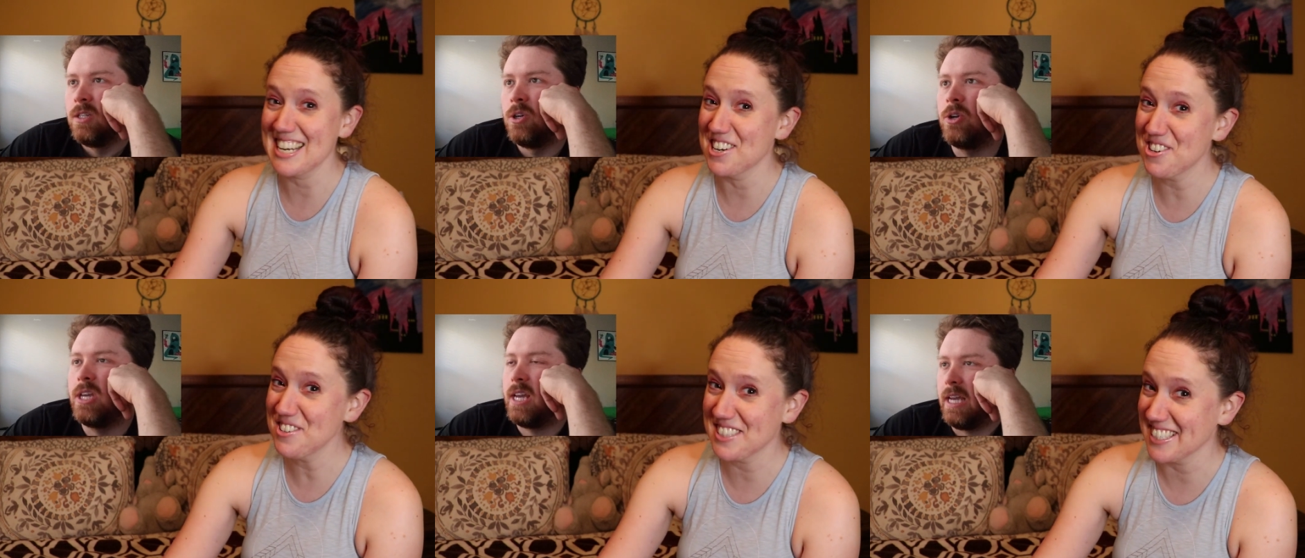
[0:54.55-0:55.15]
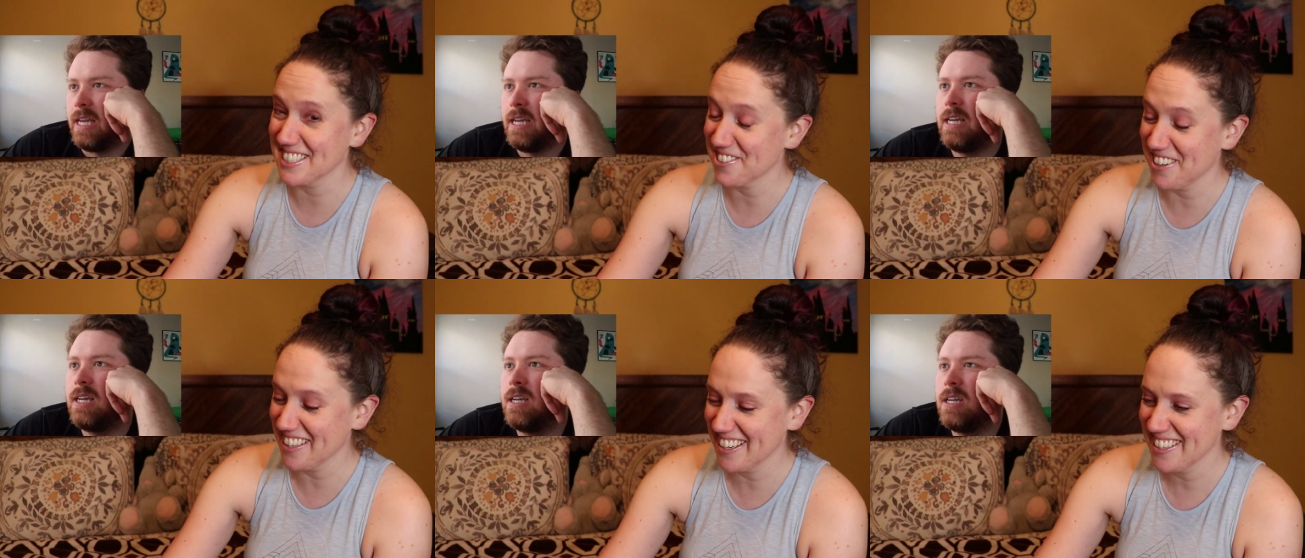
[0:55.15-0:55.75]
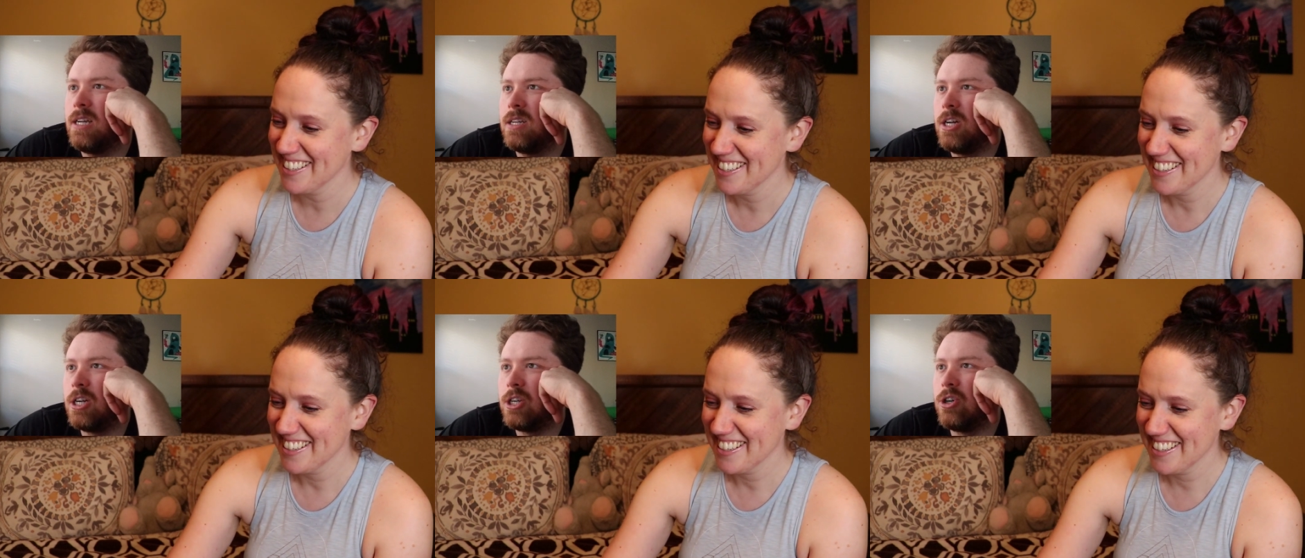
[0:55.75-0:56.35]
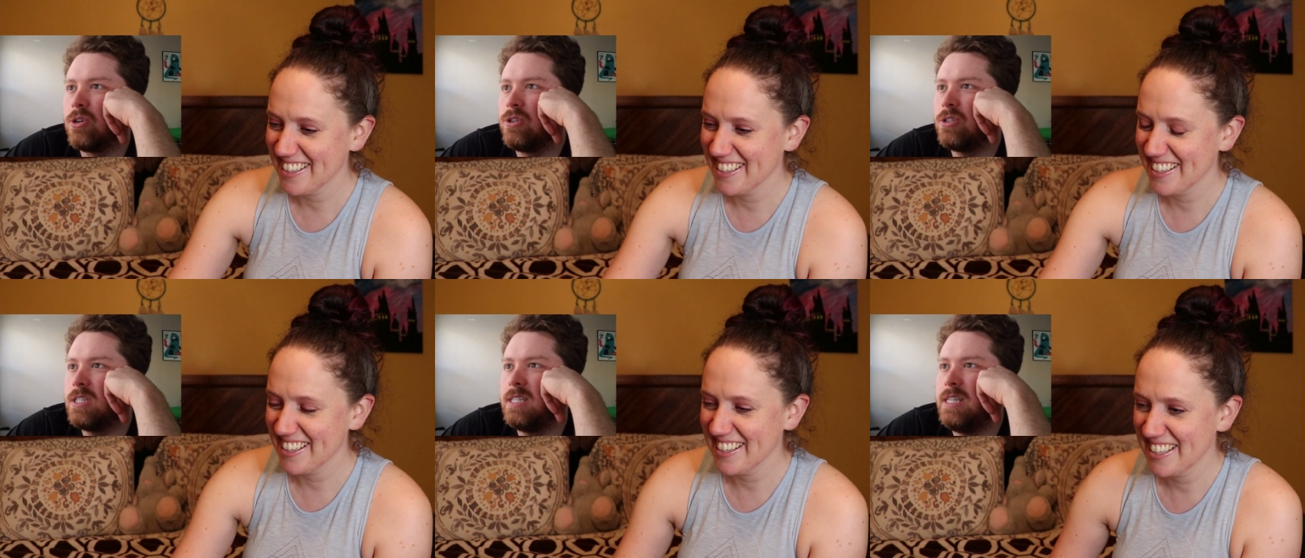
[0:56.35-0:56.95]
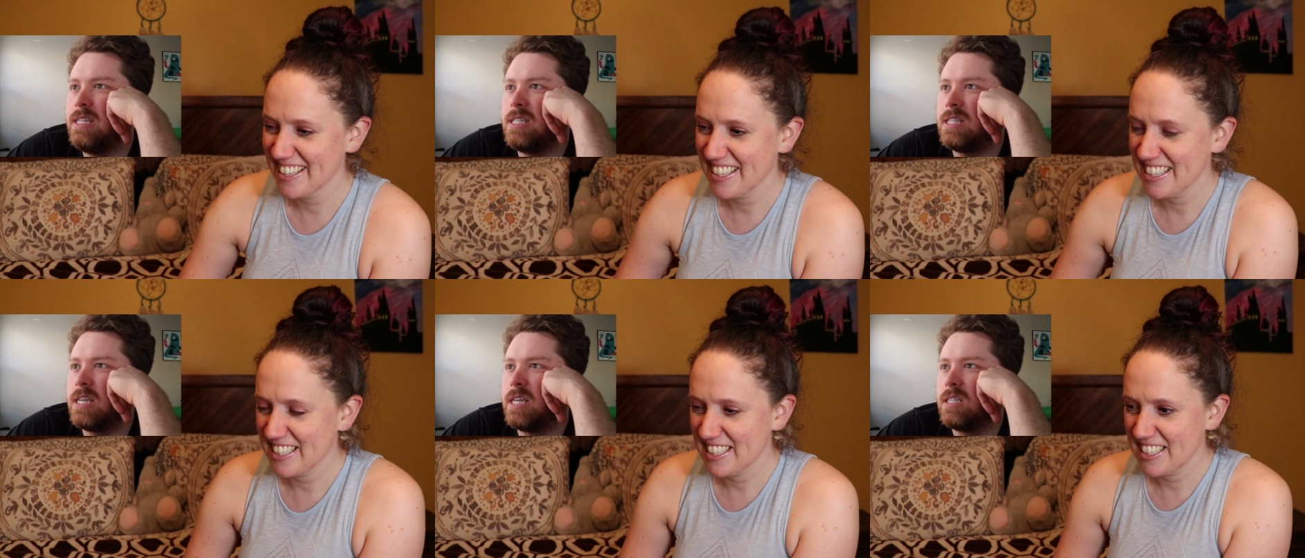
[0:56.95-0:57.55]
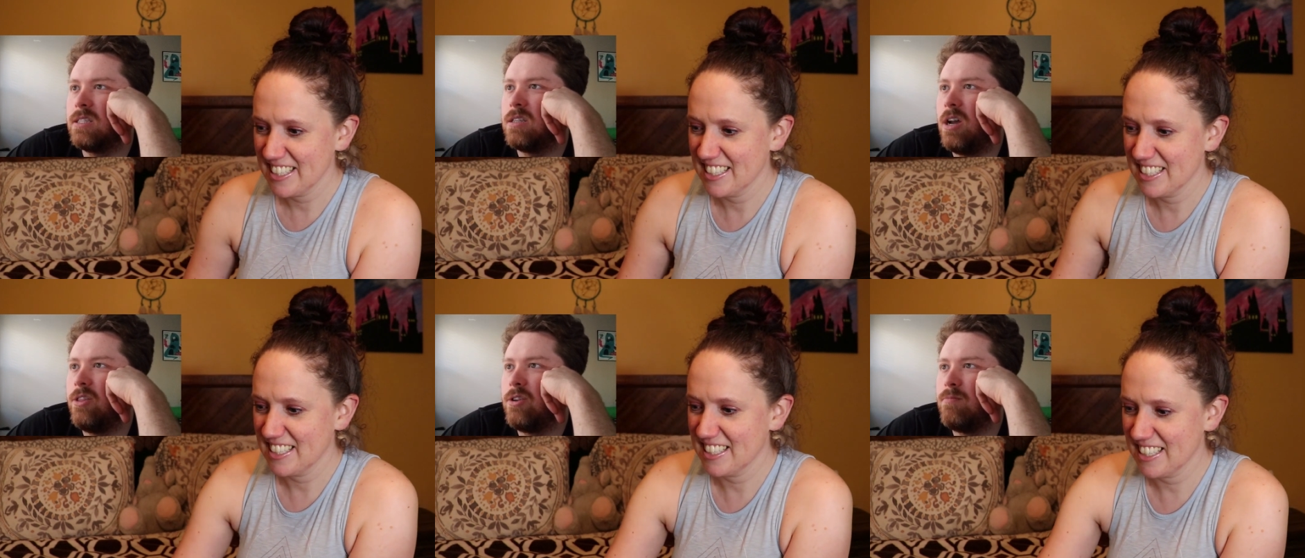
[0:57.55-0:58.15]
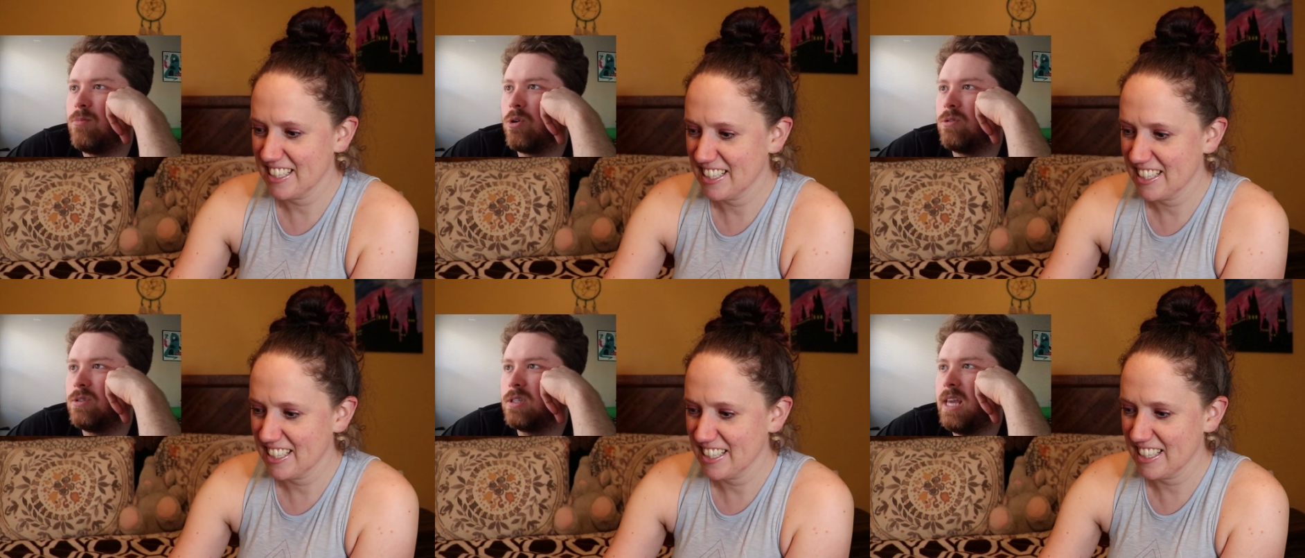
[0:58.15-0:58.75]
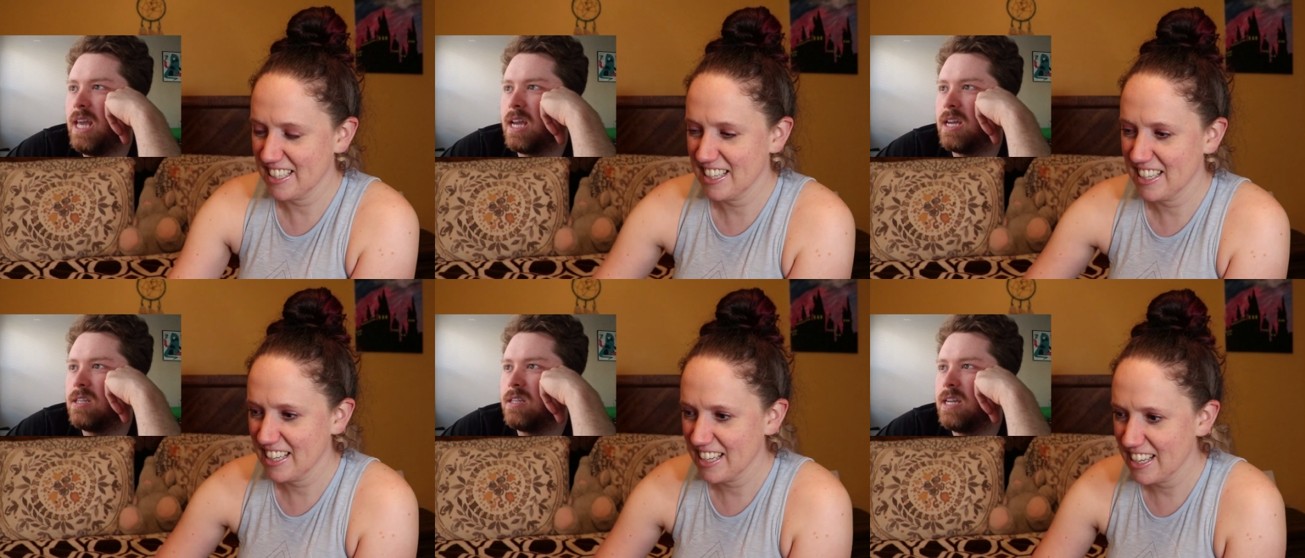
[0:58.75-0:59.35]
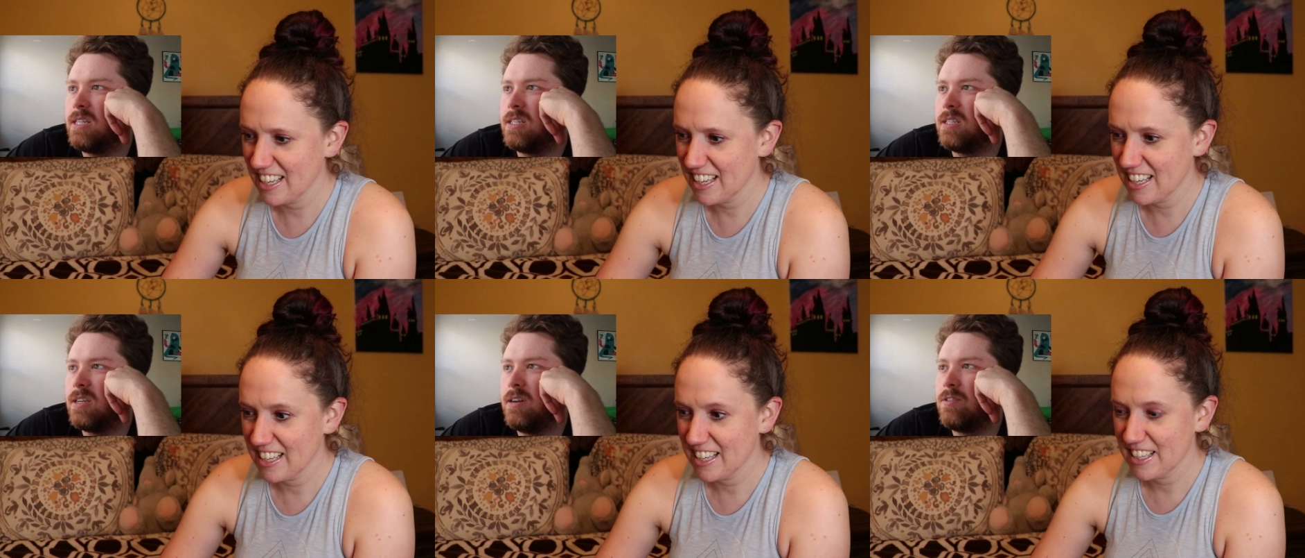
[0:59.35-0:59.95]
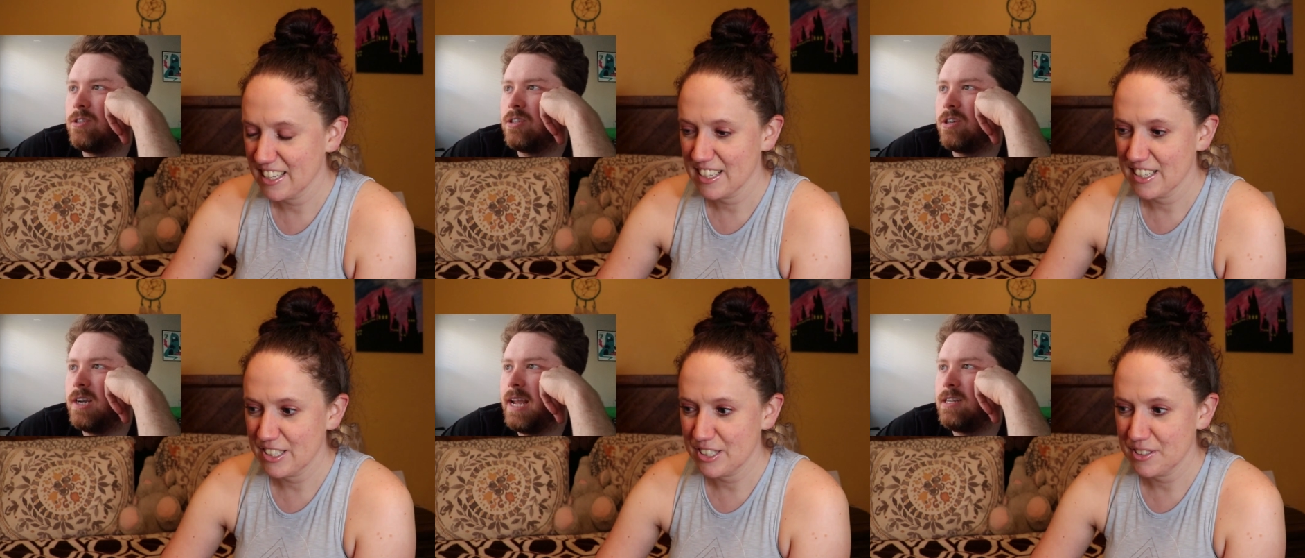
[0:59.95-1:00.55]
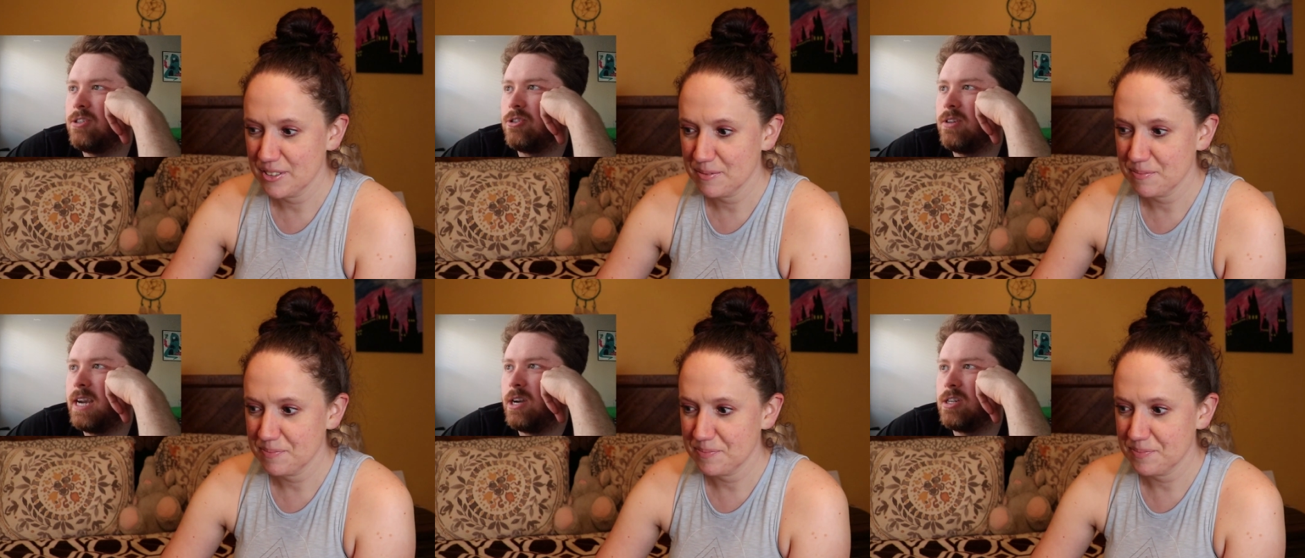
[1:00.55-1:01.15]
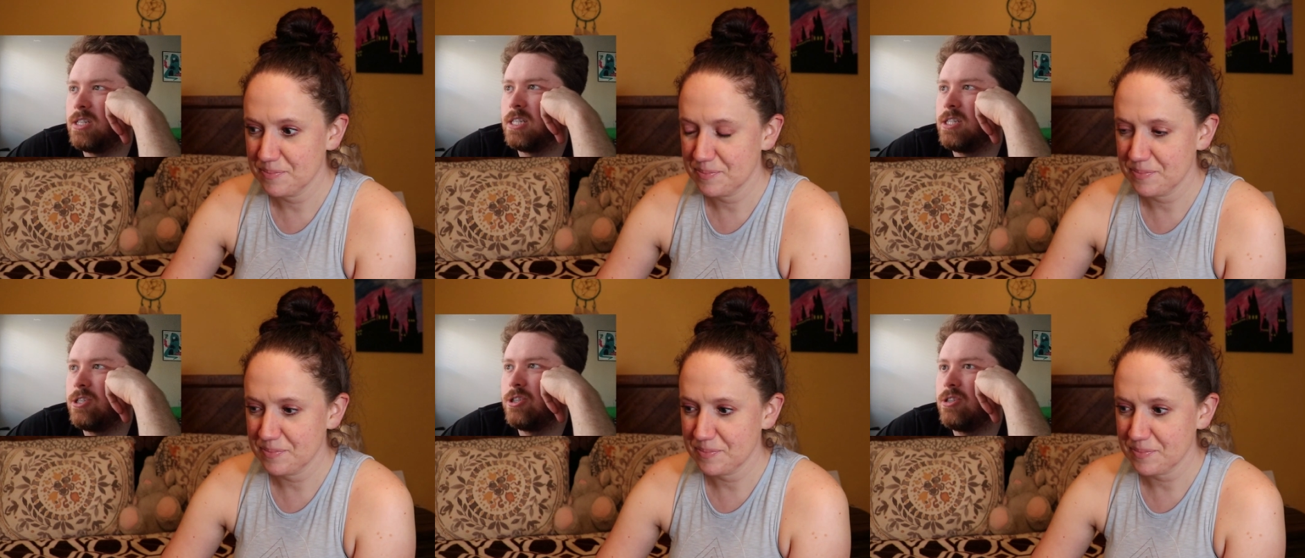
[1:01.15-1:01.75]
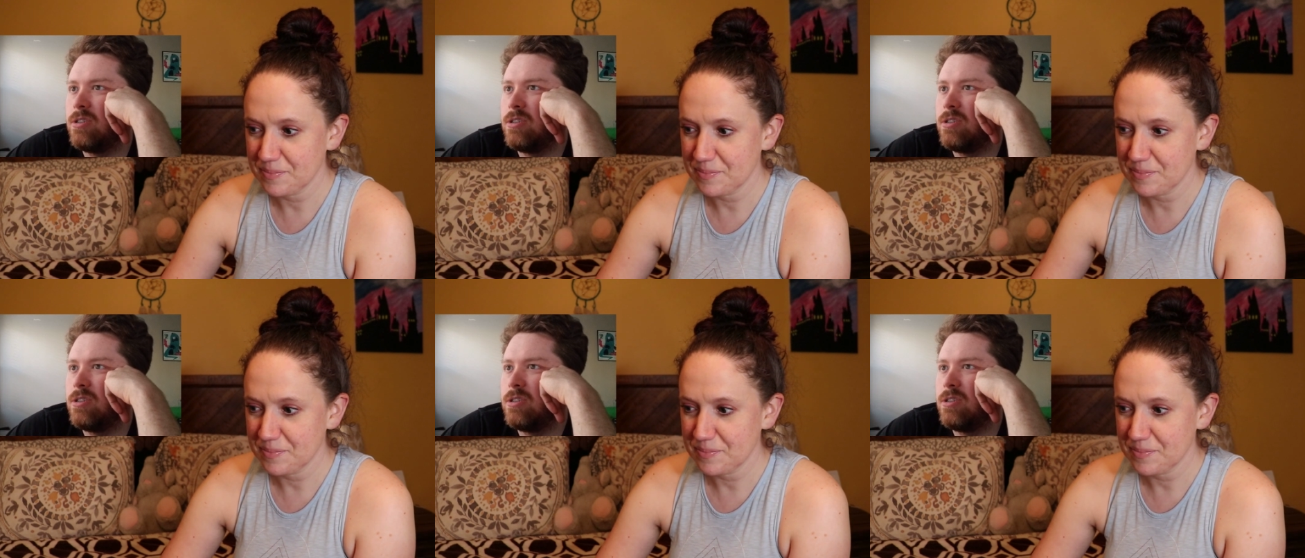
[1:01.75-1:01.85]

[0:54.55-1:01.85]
Speaker 1: did okay. seen Twilight.
Speaker 2: A girl sees things other mortals can't and discovers her angel heritage.